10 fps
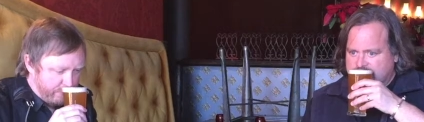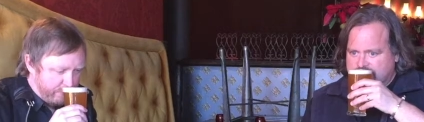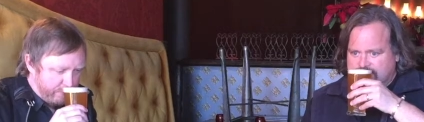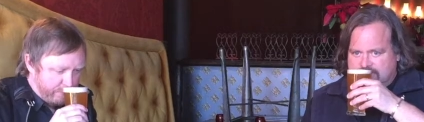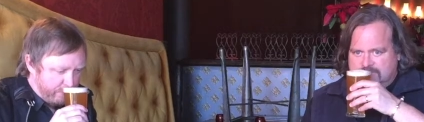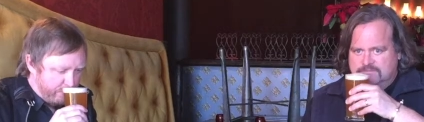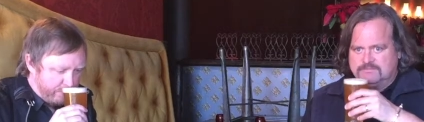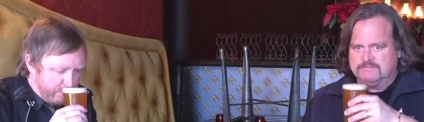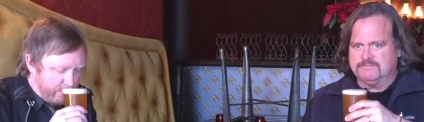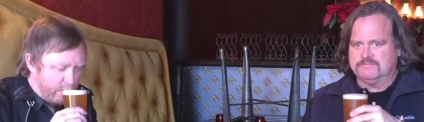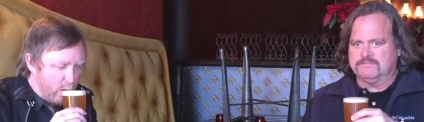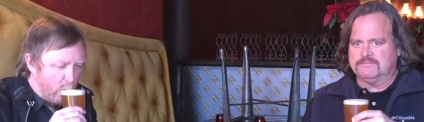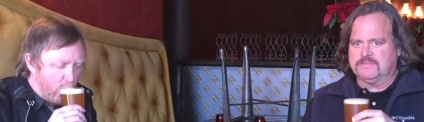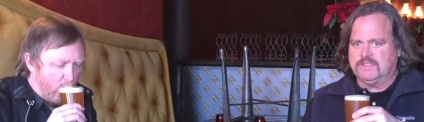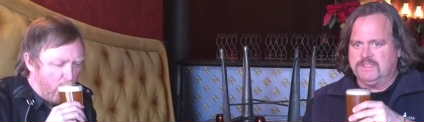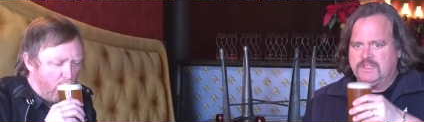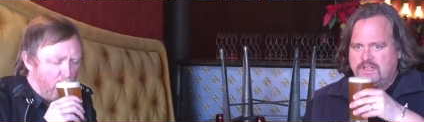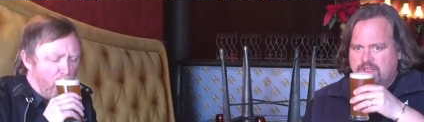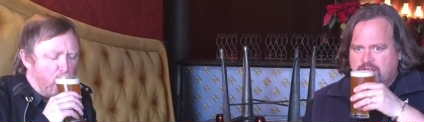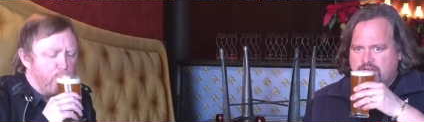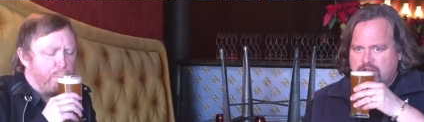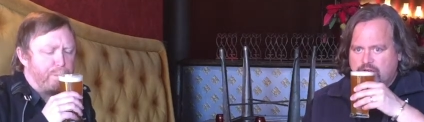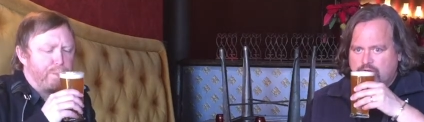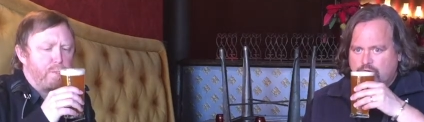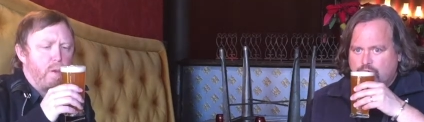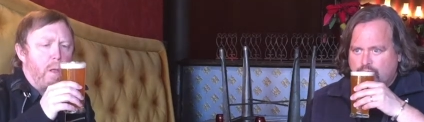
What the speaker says: (no one is talking)